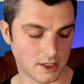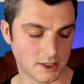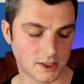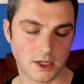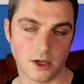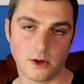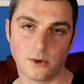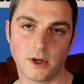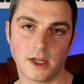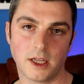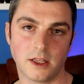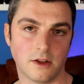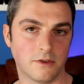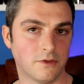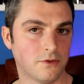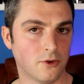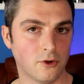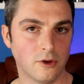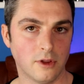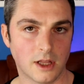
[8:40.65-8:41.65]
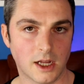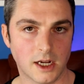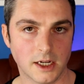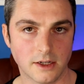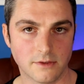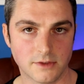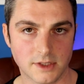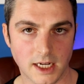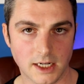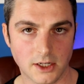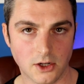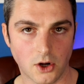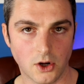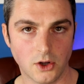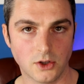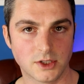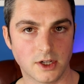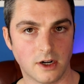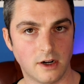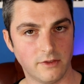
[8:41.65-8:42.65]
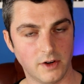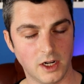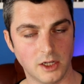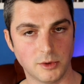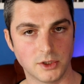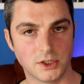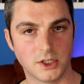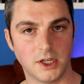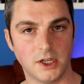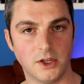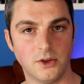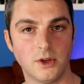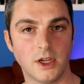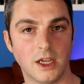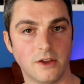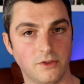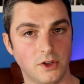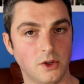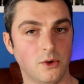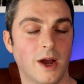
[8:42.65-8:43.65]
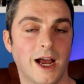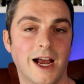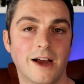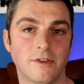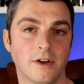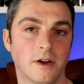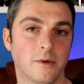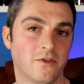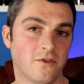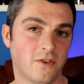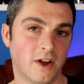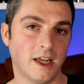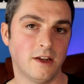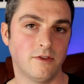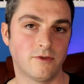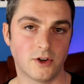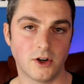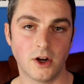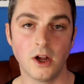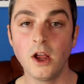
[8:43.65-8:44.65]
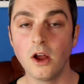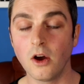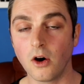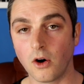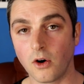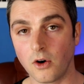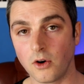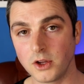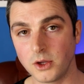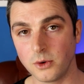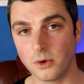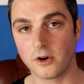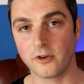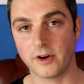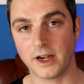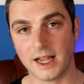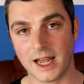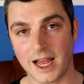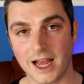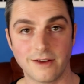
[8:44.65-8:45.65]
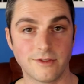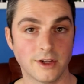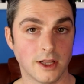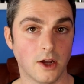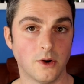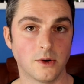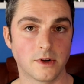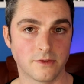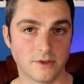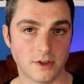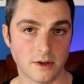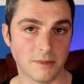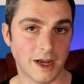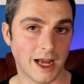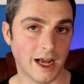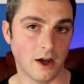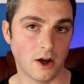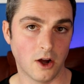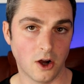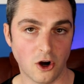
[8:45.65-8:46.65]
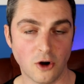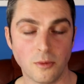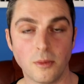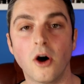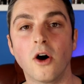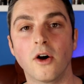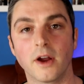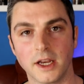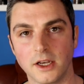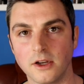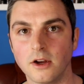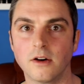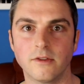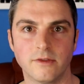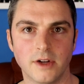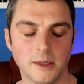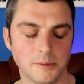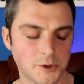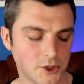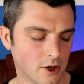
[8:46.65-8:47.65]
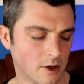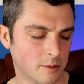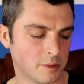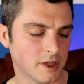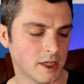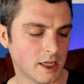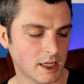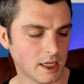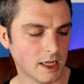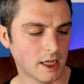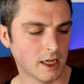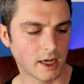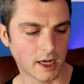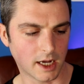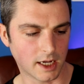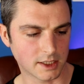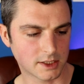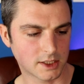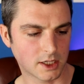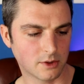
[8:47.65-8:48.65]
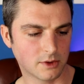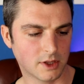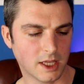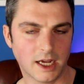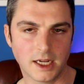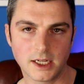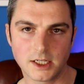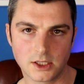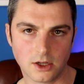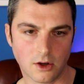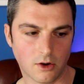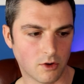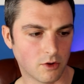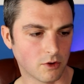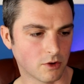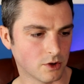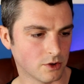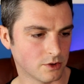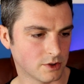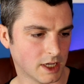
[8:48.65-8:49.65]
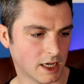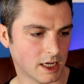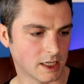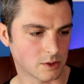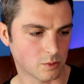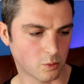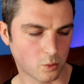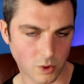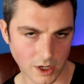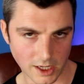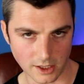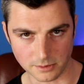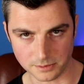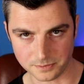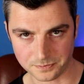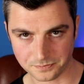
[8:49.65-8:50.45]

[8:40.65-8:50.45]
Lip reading: So the full line of Z coils are available to you if you have a favorite or you already have a load of them at home or in your vape shop. So that is all good as well.